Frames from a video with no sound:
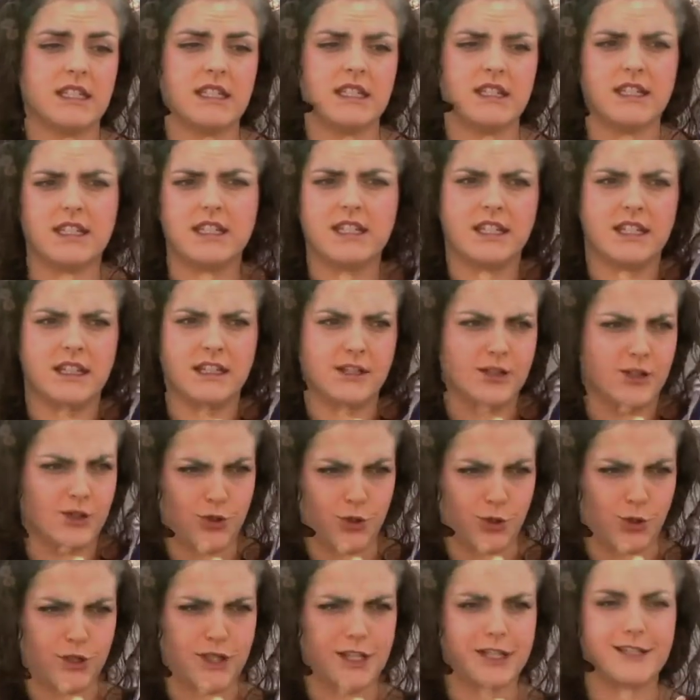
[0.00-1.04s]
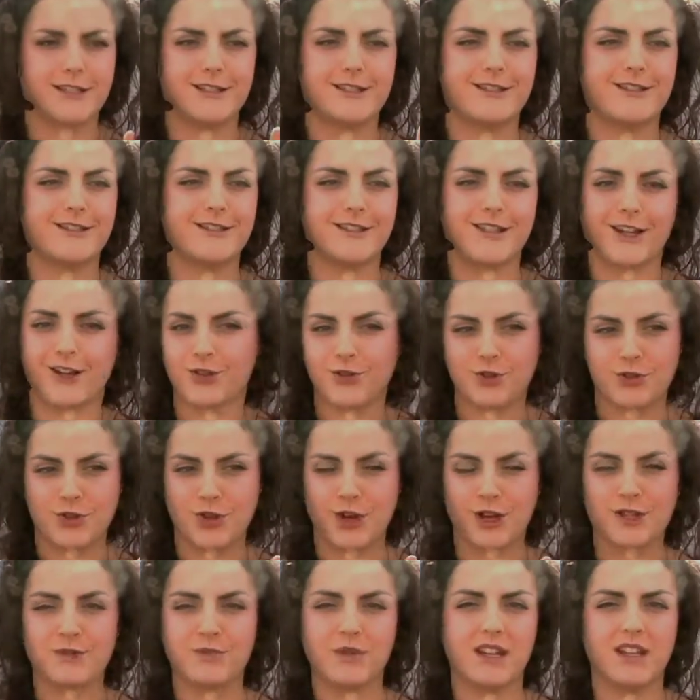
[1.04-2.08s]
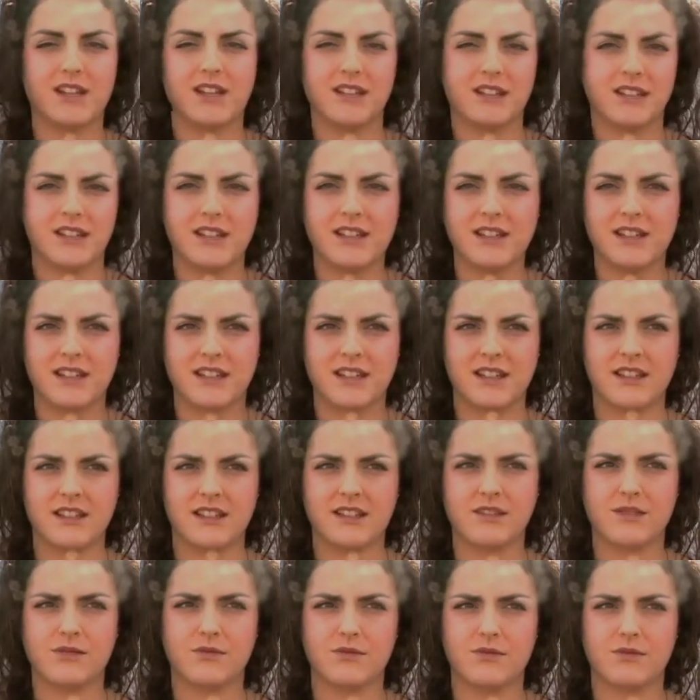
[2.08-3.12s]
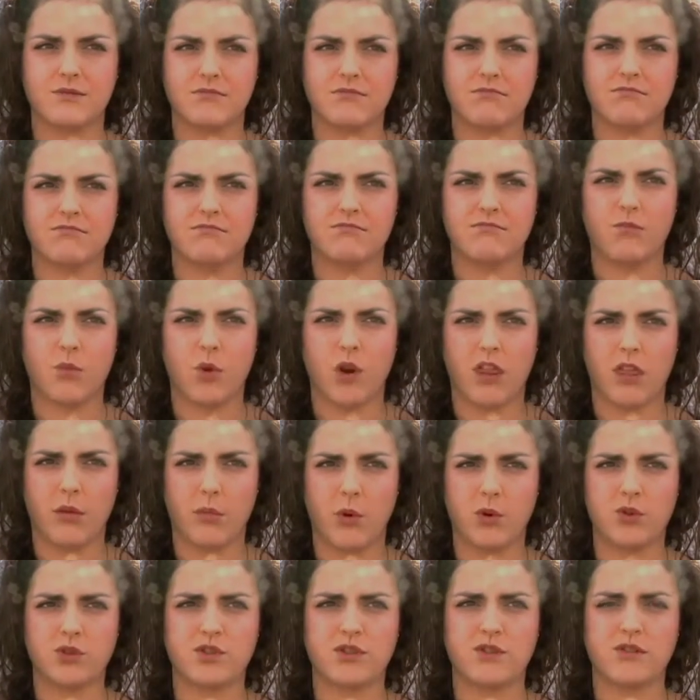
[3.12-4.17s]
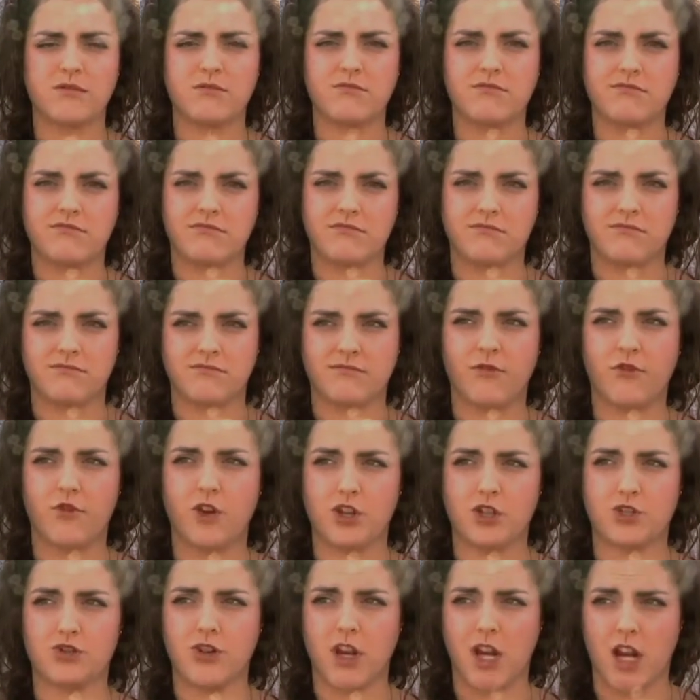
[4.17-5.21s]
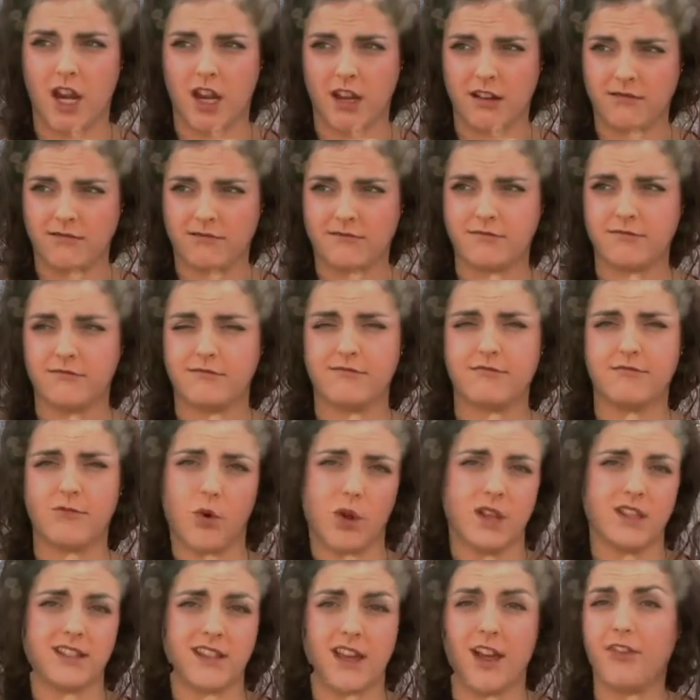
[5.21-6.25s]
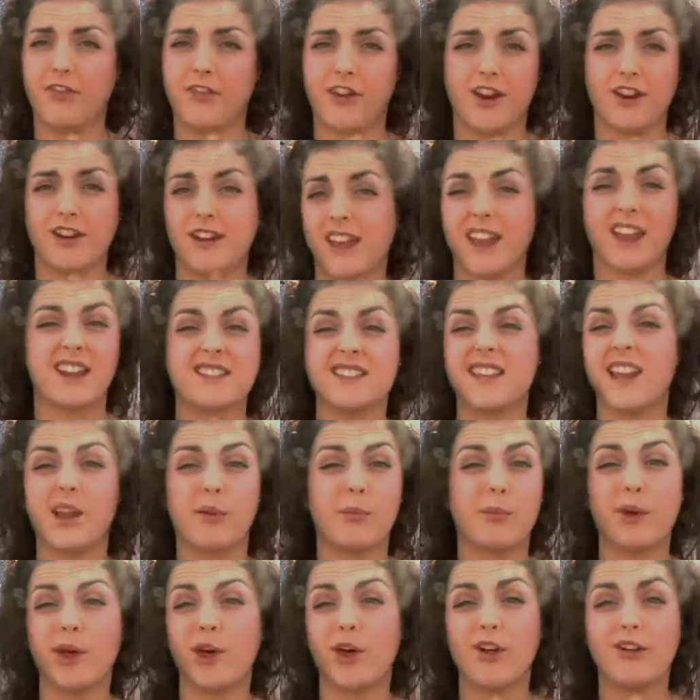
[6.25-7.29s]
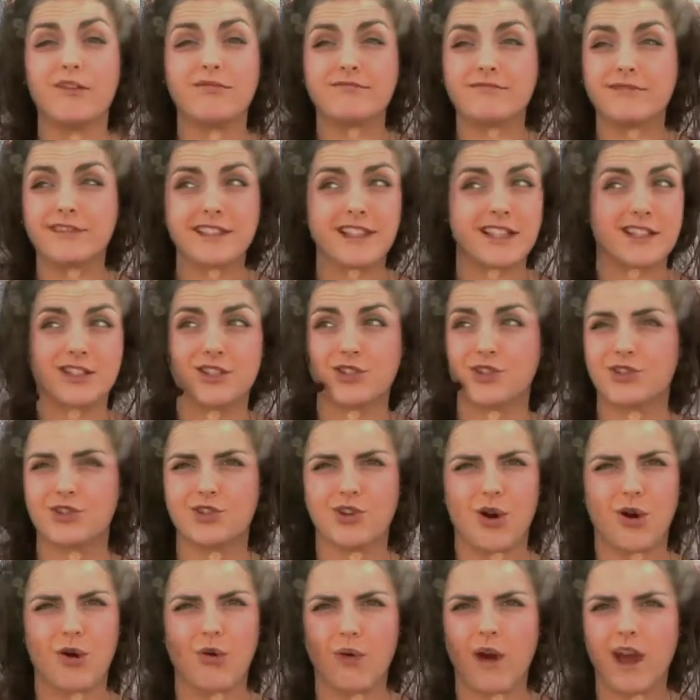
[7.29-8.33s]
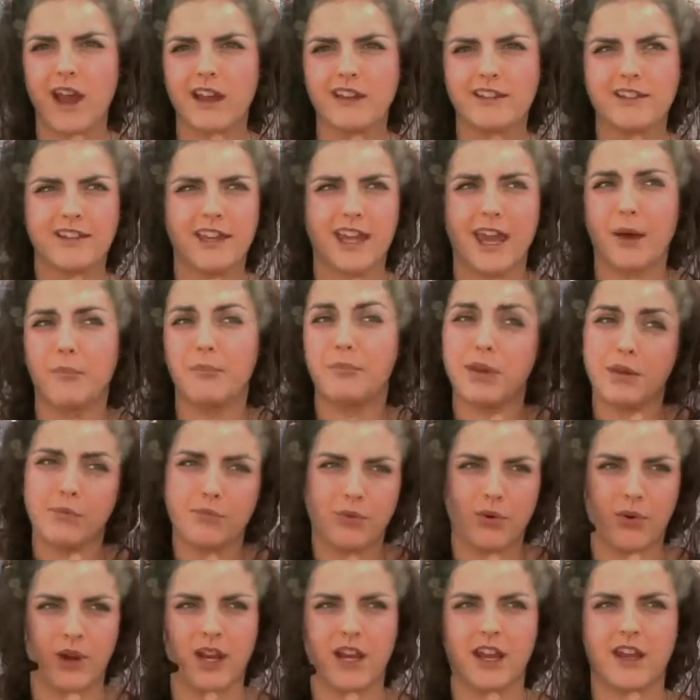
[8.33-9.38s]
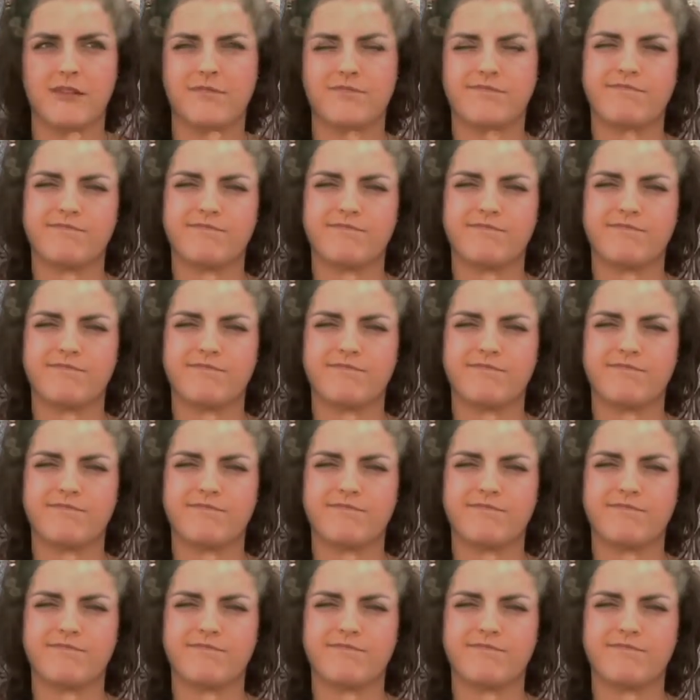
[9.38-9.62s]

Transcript: disease, or this sexually transmitted disease, is one of the most frustrating ones out there. You can't take a pill, it doesn't just go away, you can't pinpoint it.